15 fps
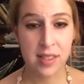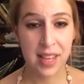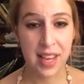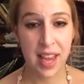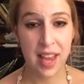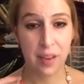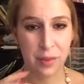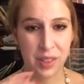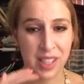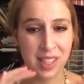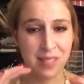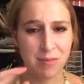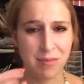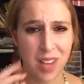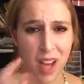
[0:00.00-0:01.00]
They can't
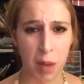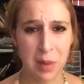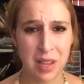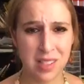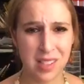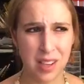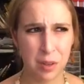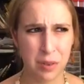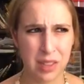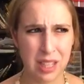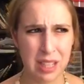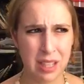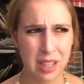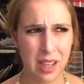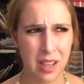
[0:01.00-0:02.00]
really comment, I don't
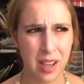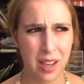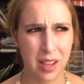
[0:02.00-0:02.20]
think